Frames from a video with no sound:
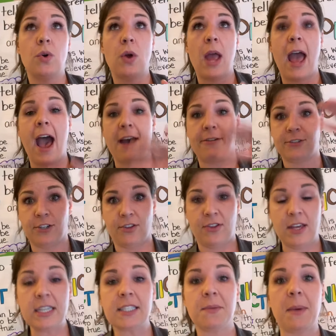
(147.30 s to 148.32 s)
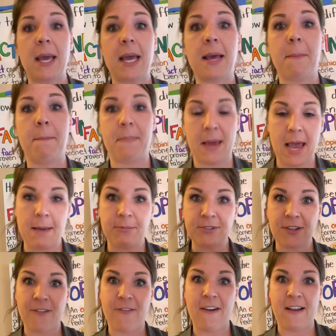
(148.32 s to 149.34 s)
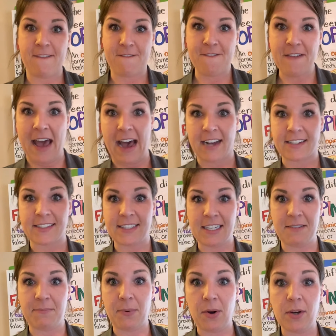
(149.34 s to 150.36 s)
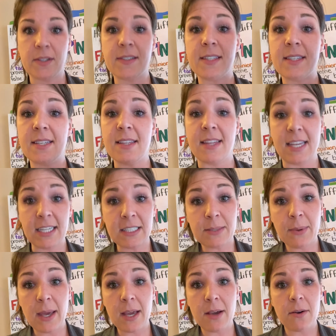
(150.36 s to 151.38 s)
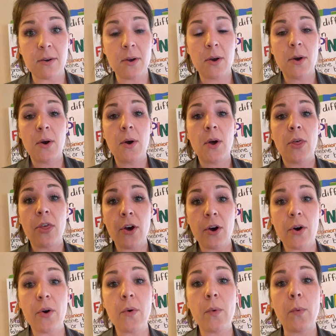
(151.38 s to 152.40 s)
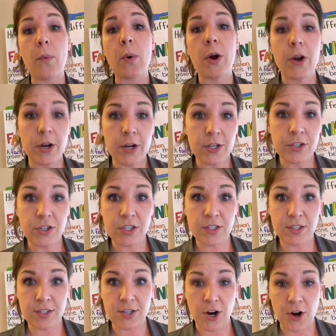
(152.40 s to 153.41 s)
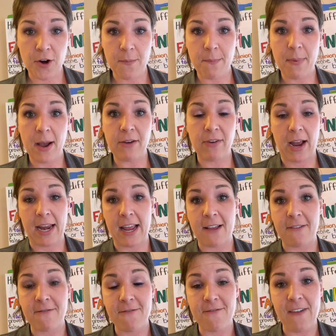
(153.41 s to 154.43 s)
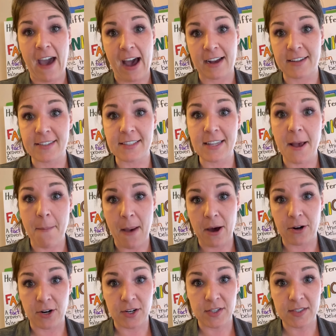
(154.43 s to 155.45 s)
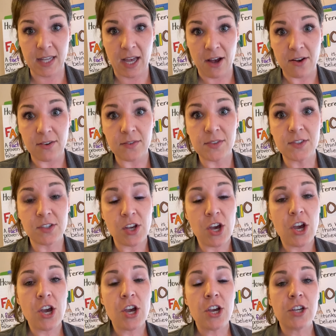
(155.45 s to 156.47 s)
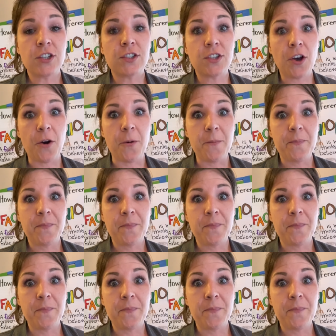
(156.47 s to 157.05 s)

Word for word: after this week, be able to find facts in books. This week, though, we're gonna just start by writing facts about ourselves. So